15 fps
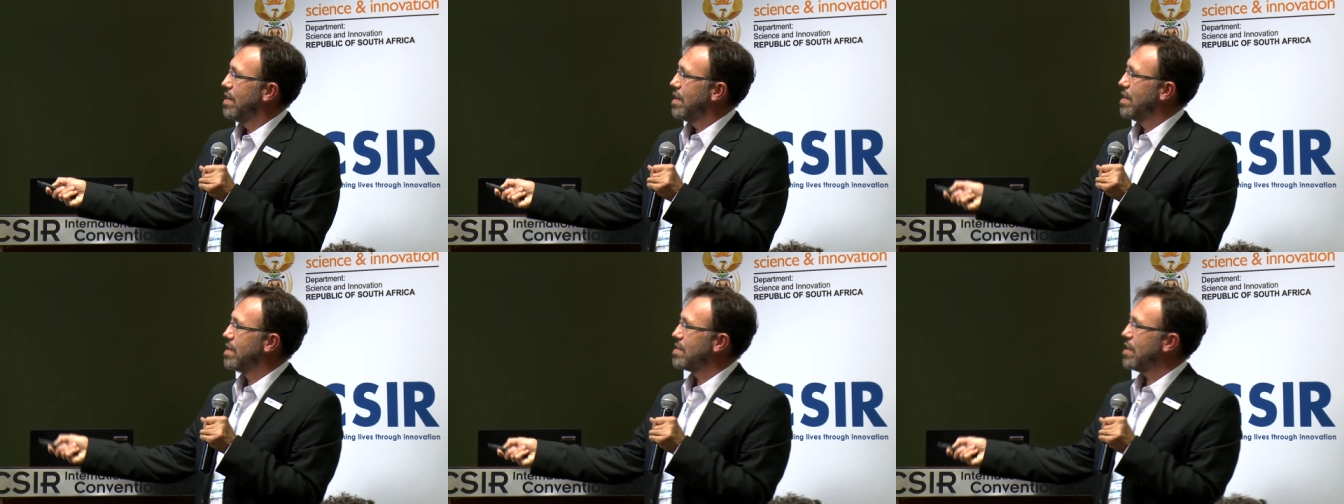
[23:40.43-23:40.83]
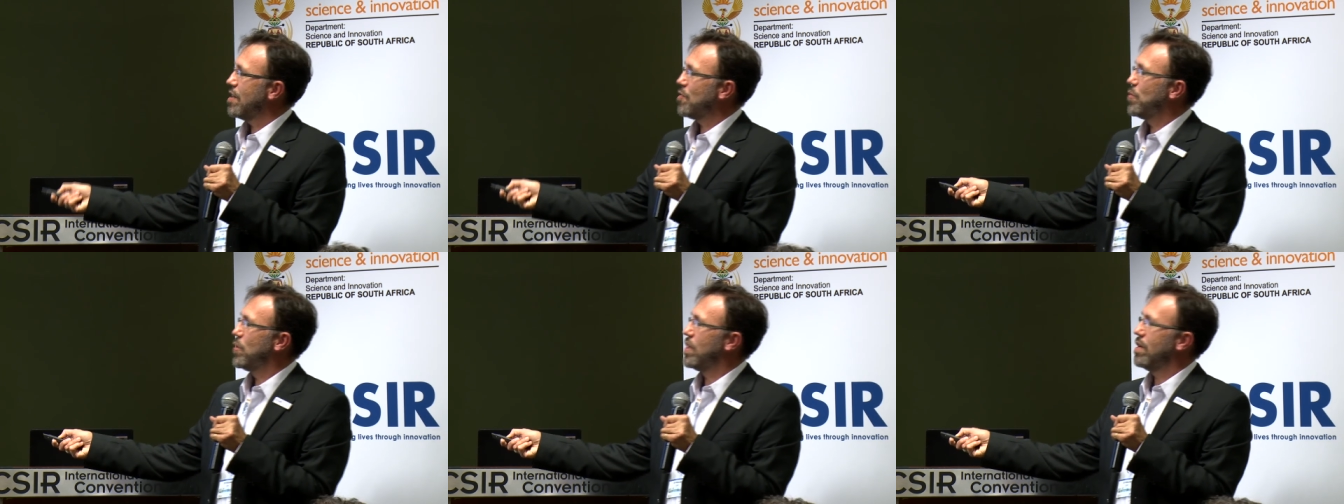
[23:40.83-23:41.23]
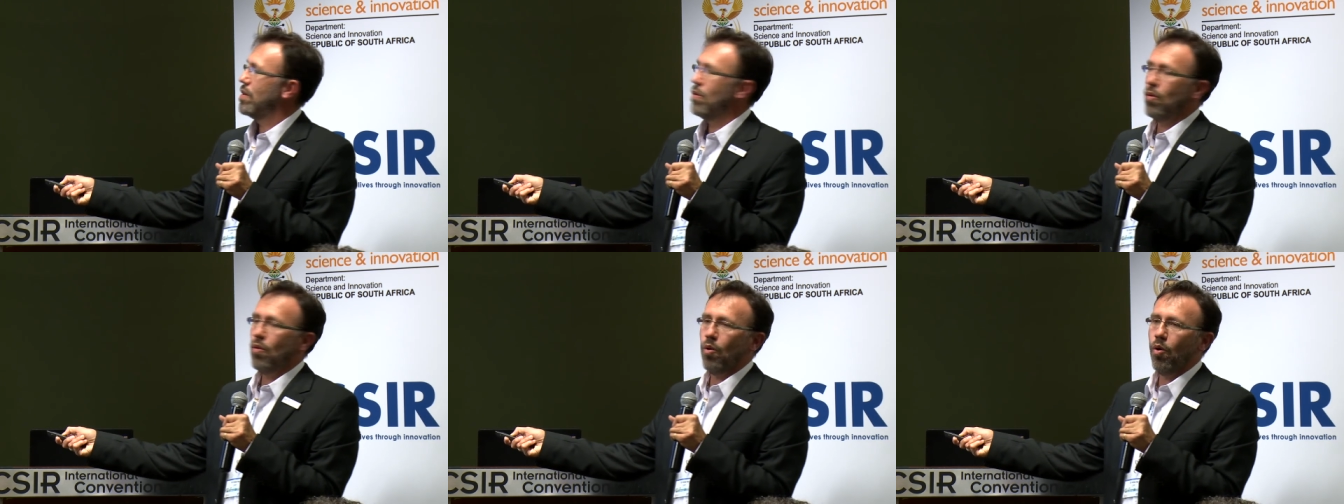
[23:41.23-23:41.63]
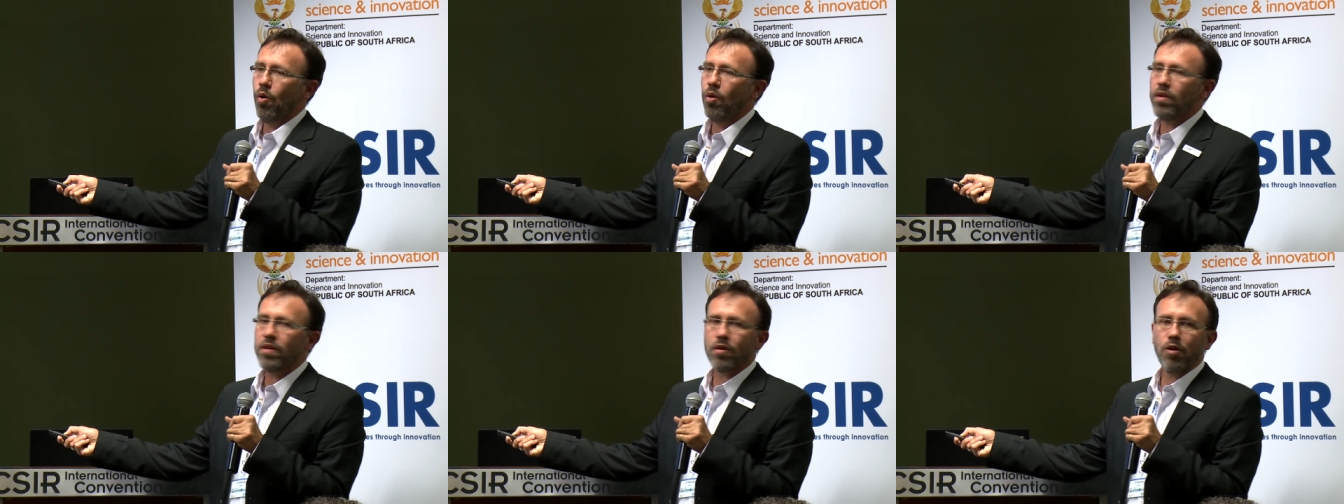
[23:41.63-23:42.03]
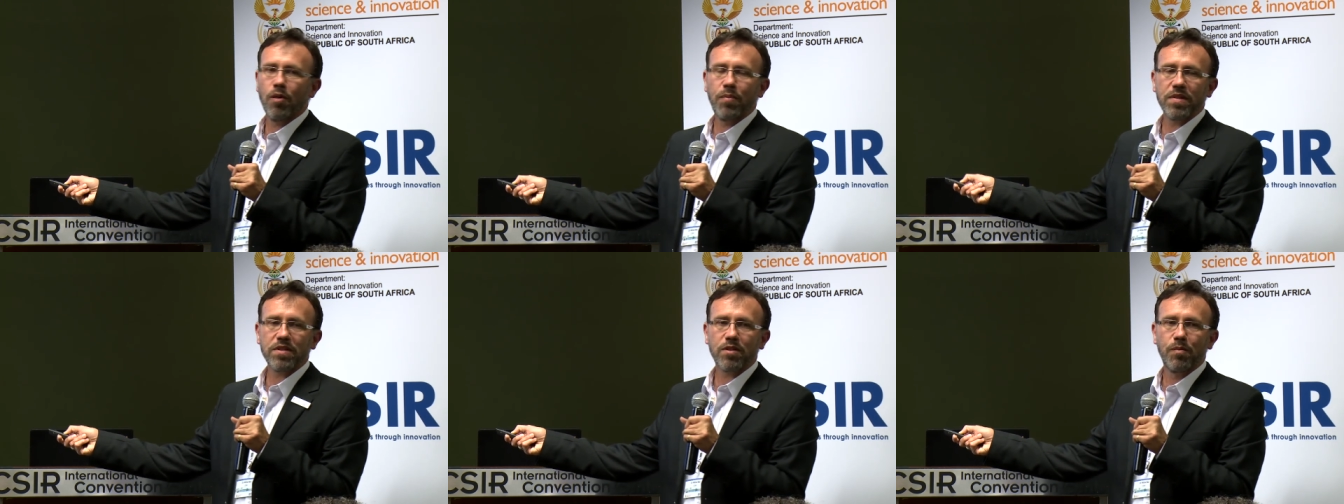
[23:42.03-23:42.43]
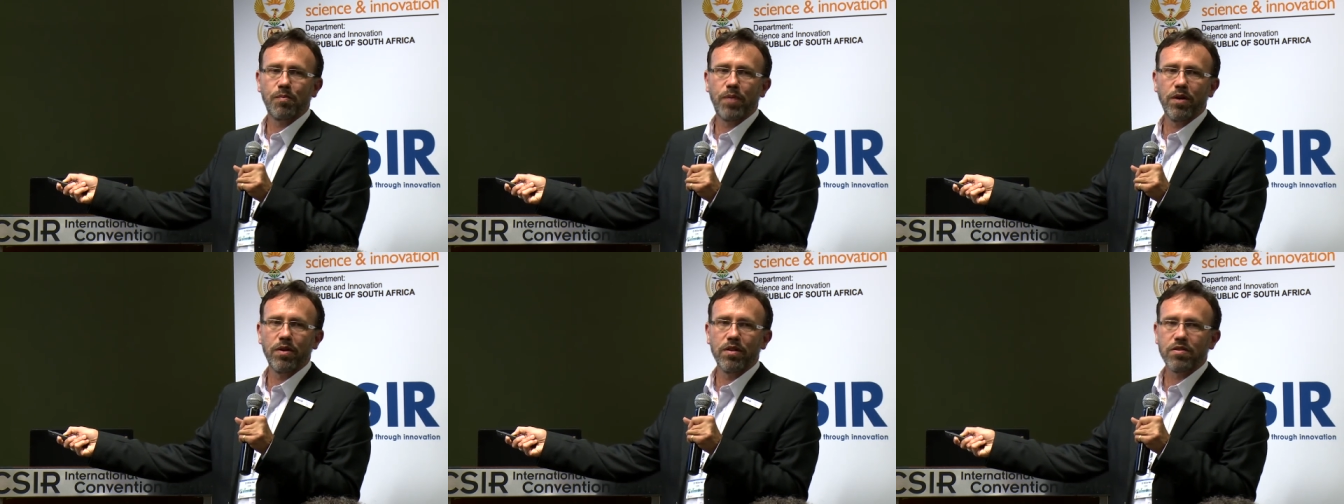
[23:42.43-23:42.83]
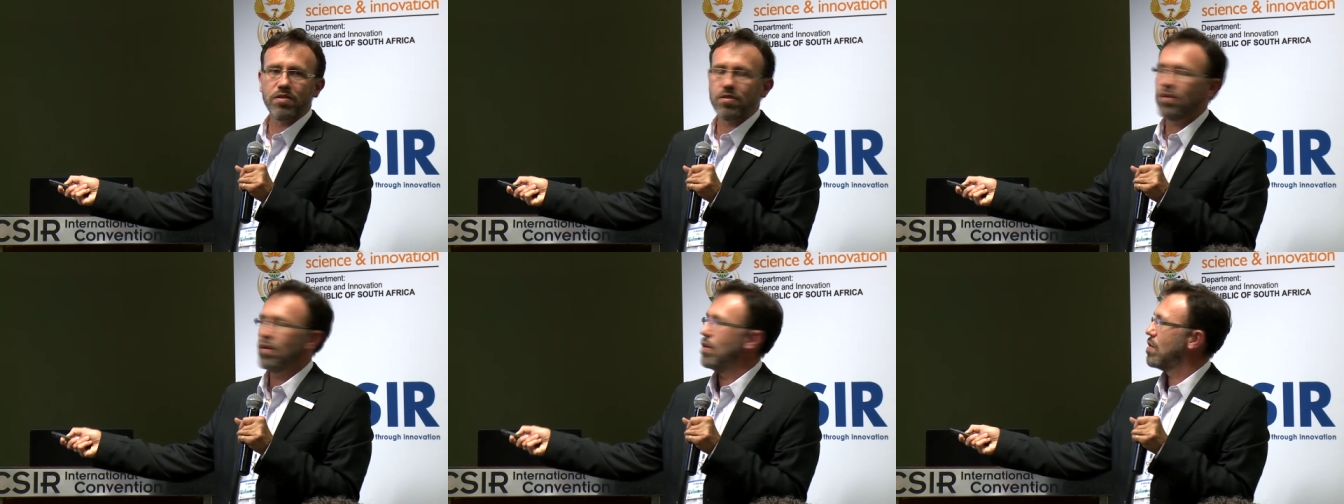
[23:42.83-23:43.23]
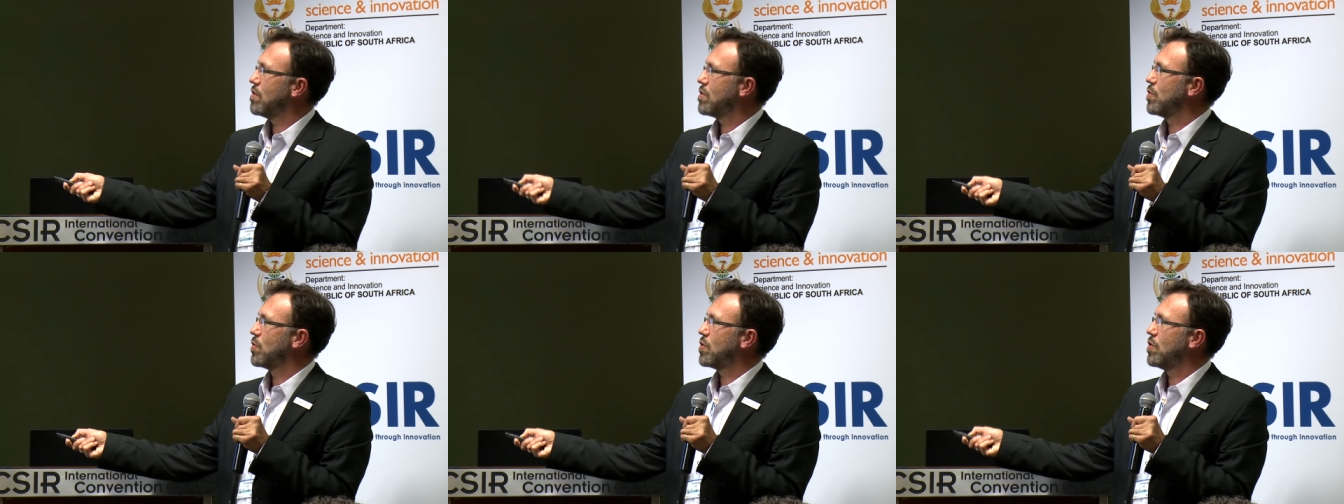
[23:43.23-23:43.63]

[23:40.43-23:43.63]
instead of putting all of the complex components to,